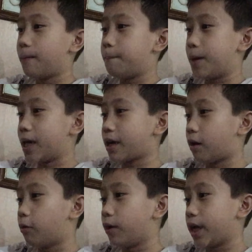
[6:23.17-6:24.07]
beta
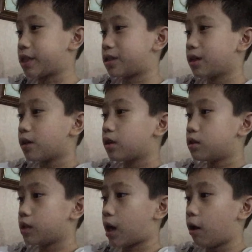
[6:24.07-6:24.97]
OS
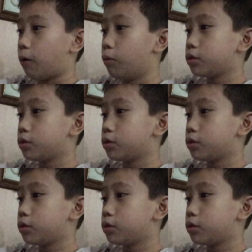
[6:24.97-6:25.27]
now.